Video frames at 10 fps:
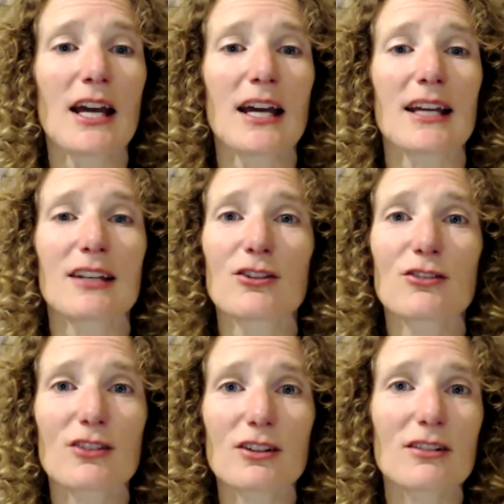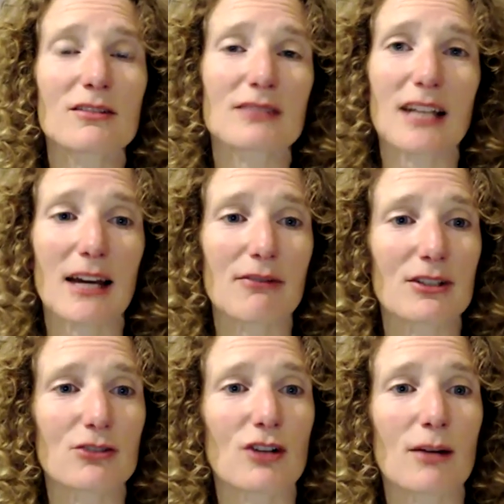And you're still
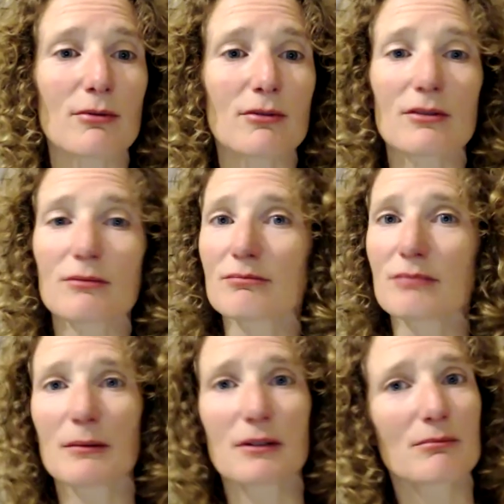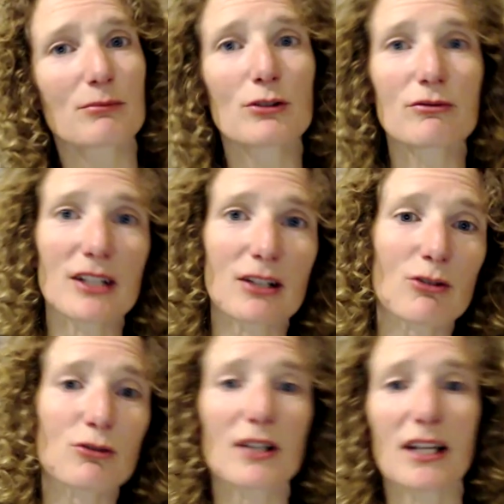having trouble maybe moving
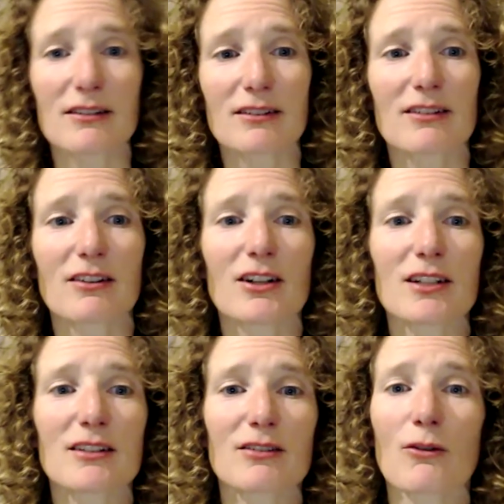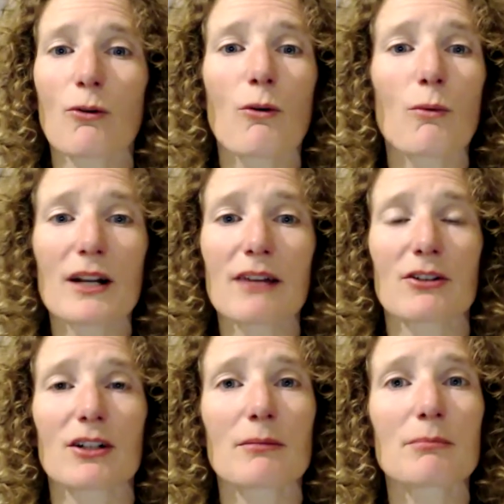or doing exercise or
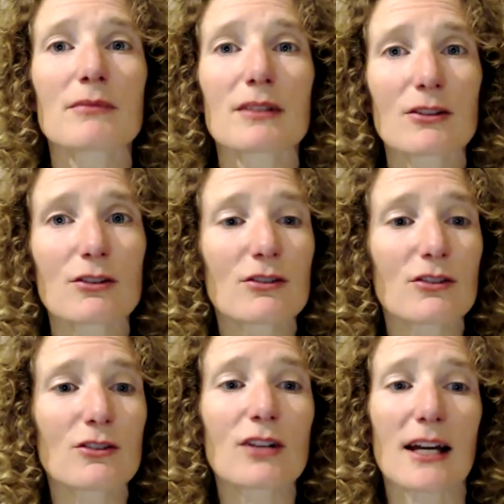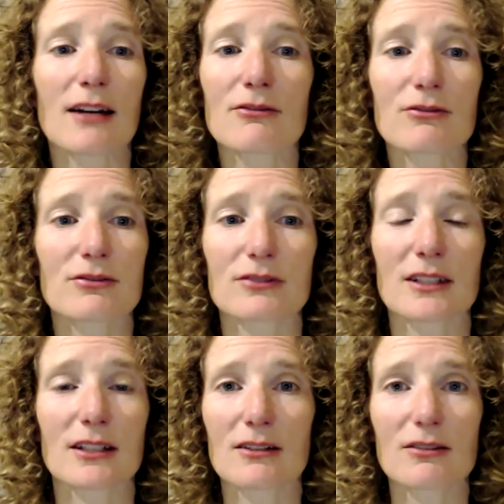whatever. You still have,
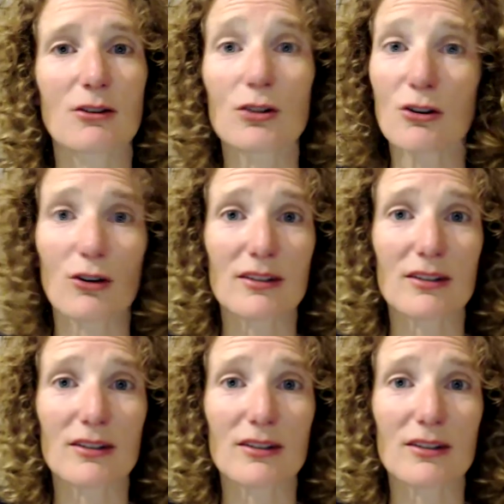ongoing